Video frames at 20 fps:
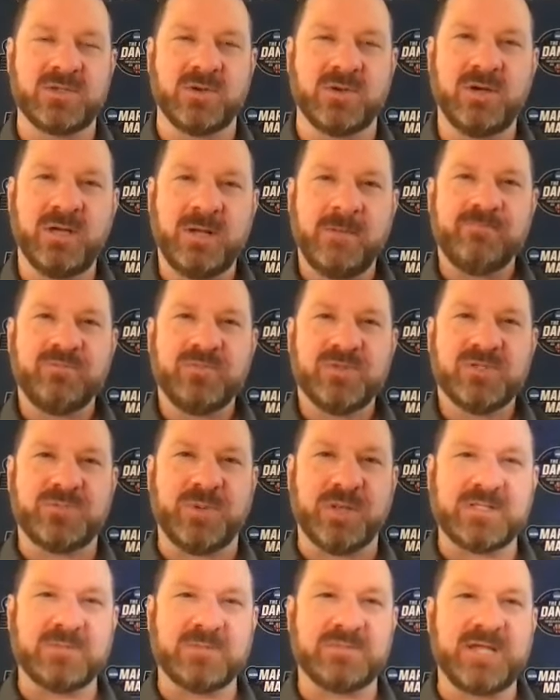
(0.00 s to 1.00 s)
So
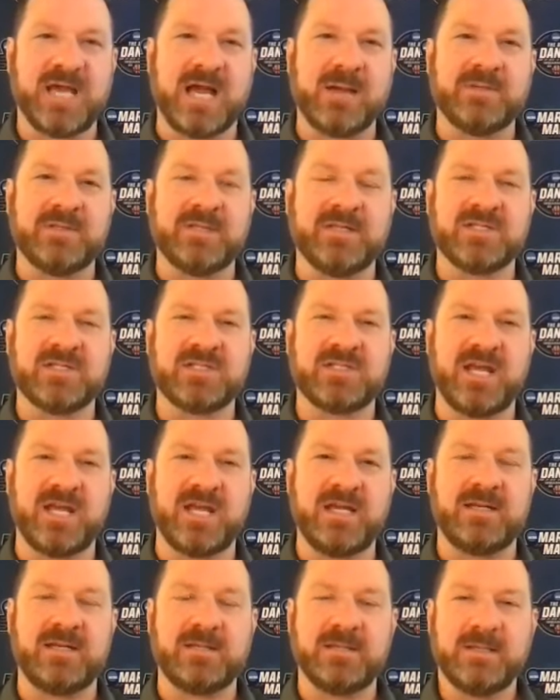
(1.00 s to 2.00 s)
spent some time in this
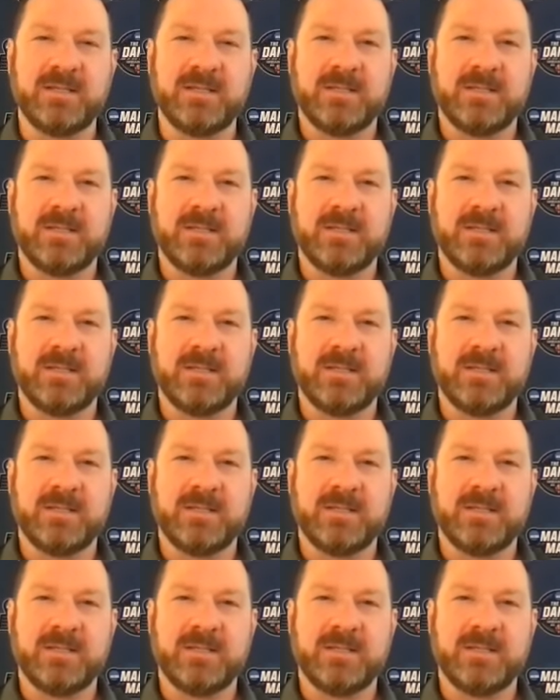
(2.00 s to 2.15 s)
state.